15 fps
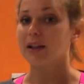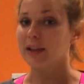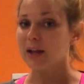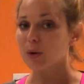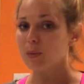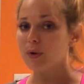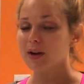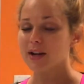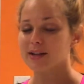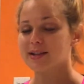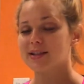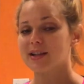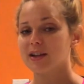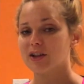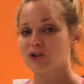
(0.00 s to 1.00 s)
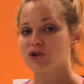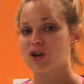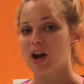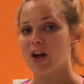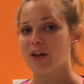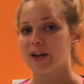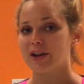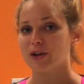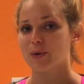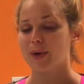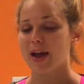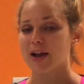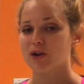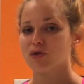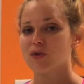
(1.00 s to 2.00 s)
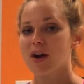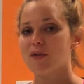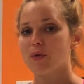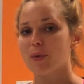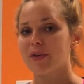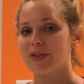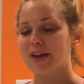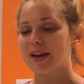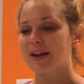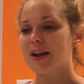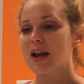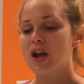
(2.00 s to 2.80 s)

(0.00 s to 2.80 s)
a liquid, it's still a gel and you can't travel with it.